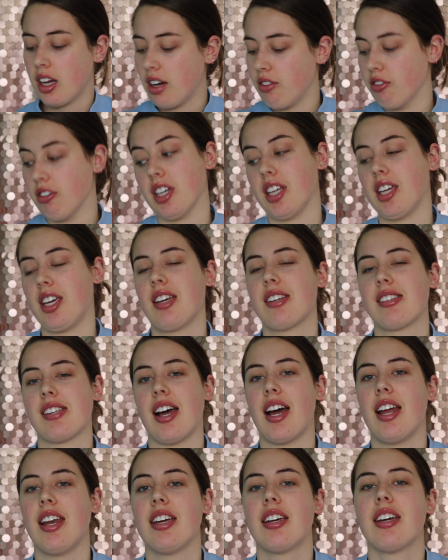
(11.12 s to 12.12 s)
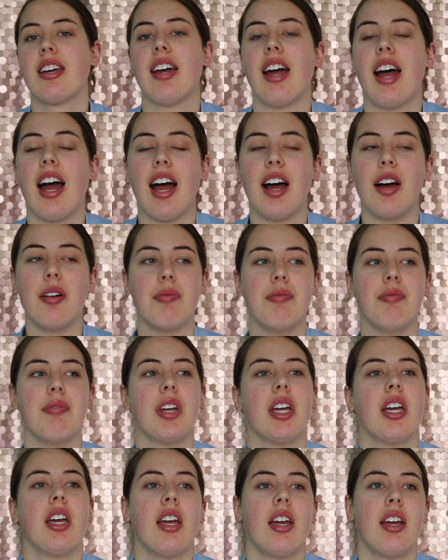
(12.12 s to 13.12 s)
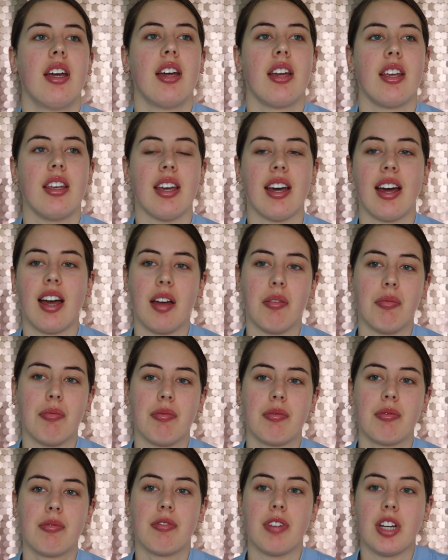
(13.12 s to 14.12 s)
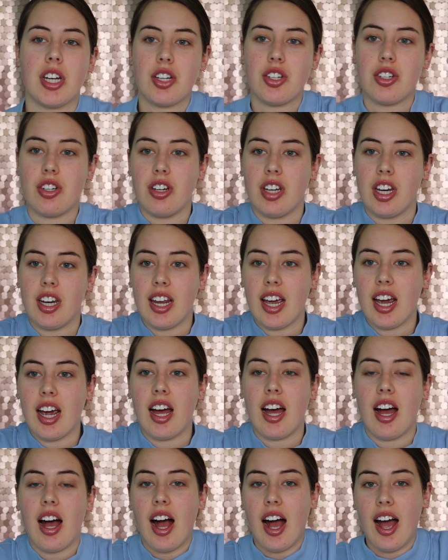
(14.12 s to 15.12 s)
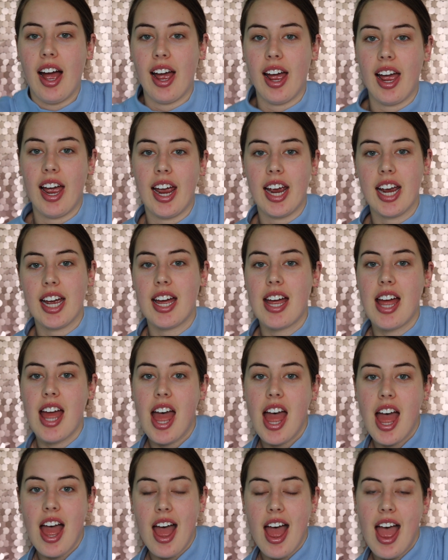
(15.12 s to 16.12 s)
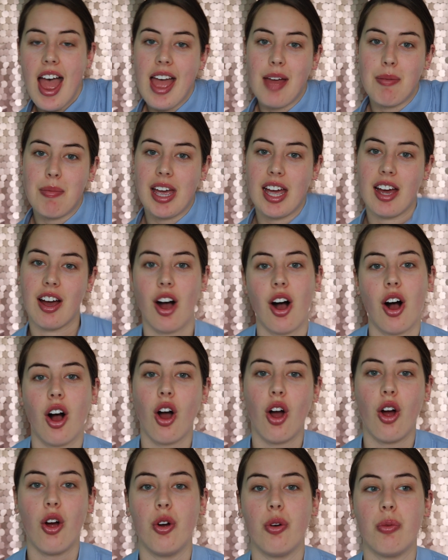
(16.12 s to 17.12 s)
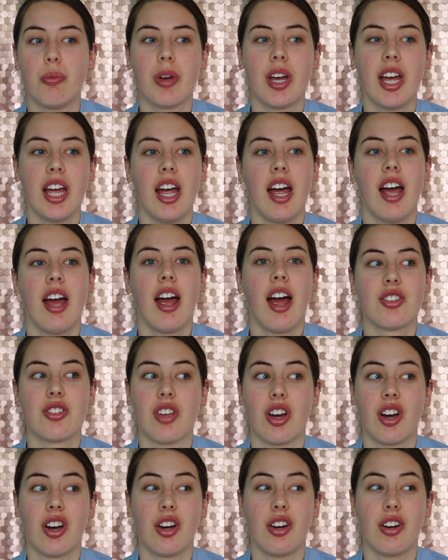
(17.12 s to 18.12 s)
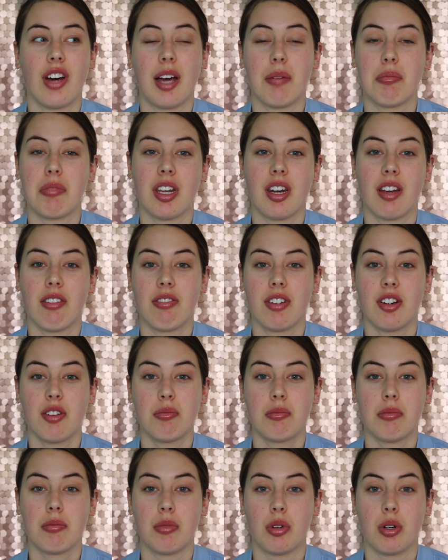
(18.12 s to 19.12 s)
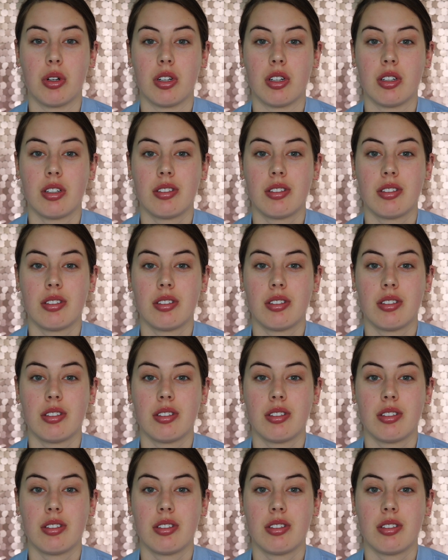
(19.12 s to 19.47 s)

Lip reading: Really exciting. Yeah, I'm finished uni now. I am at home, so I'm gonna film more.